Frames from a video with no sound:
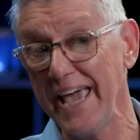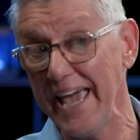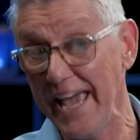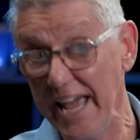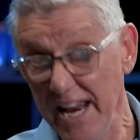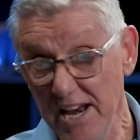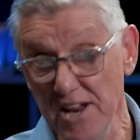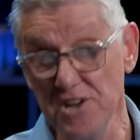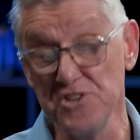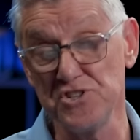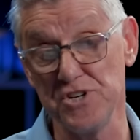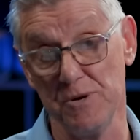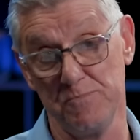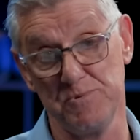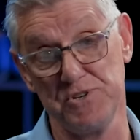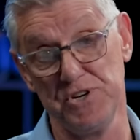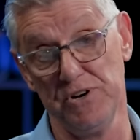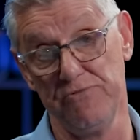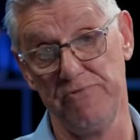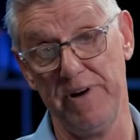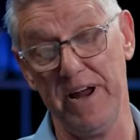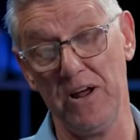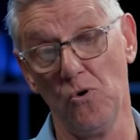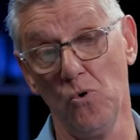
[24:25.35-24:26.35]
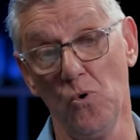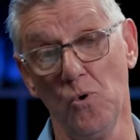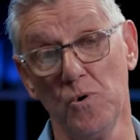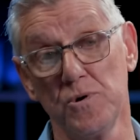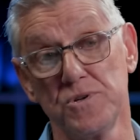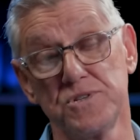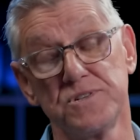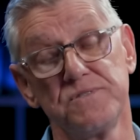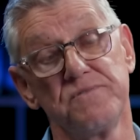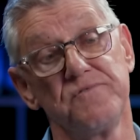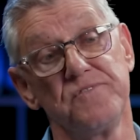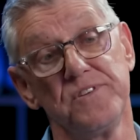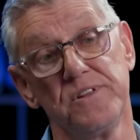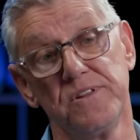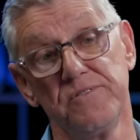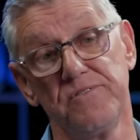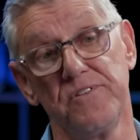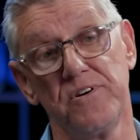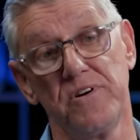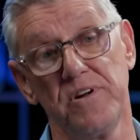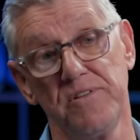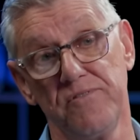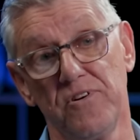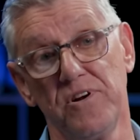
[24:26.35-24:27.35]
in Egyptian records for the
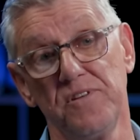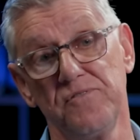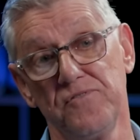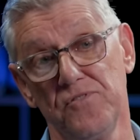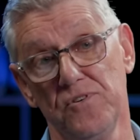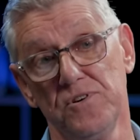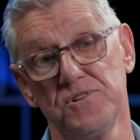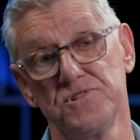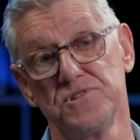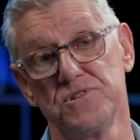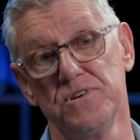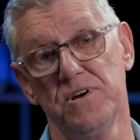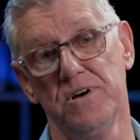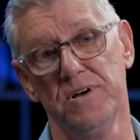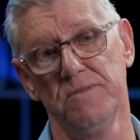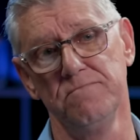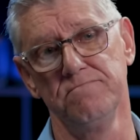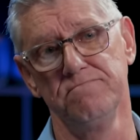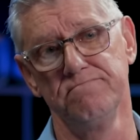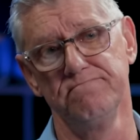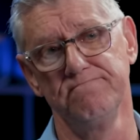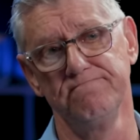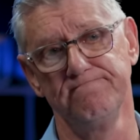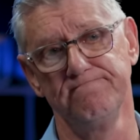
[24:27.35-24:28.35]
very, very first time